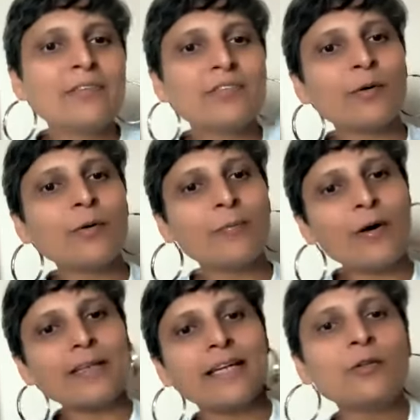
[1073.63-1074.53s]
So
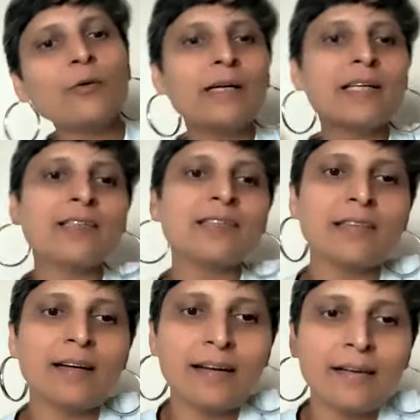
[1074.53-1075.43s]
what they do is,
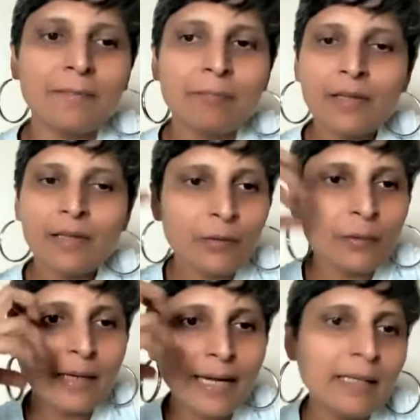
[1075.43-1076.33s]
uh, you
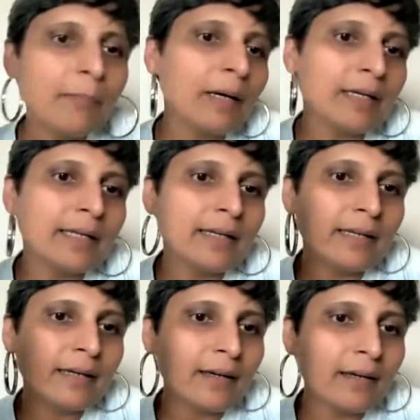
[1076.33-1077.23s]
know, anybody
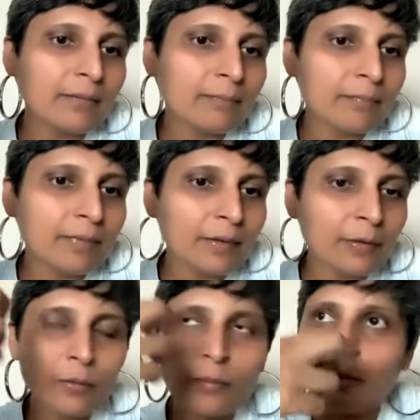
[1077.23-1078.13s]
uh, you
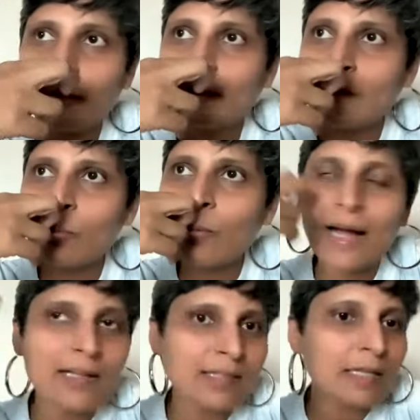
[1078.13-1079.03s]
know who, who
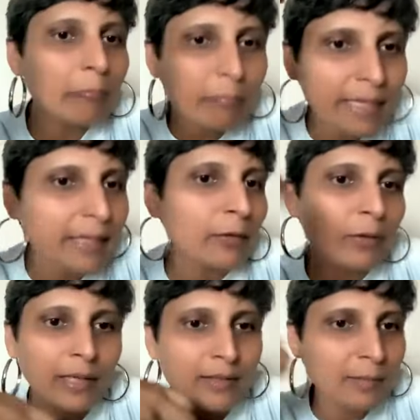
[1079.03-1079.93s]
has a complaint
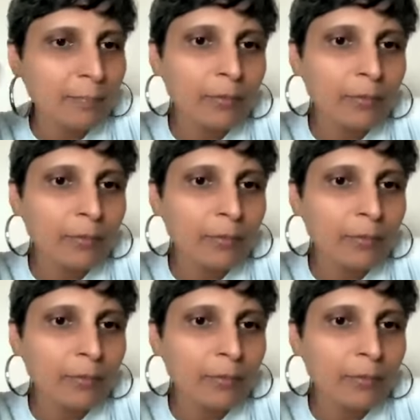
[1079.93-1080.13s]
or has a